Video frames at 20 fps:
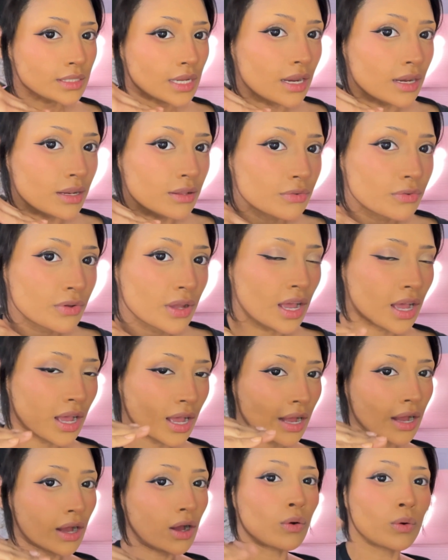kind of
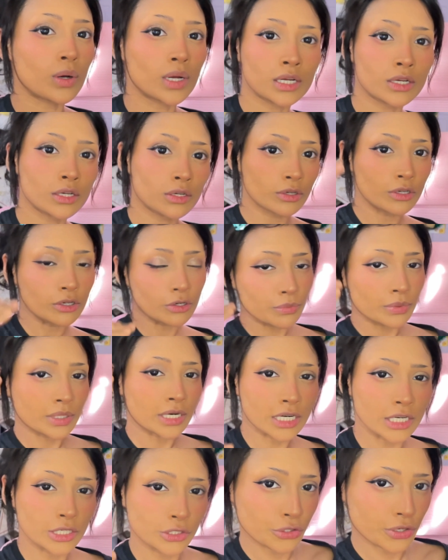how we're
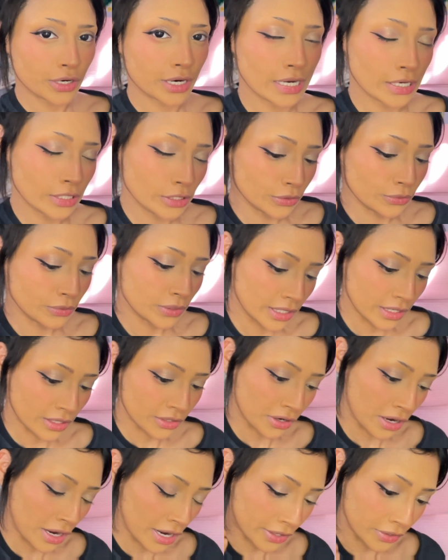gonna try and do the
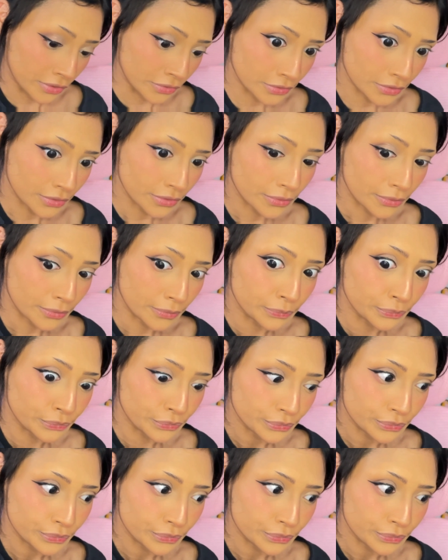other eye also.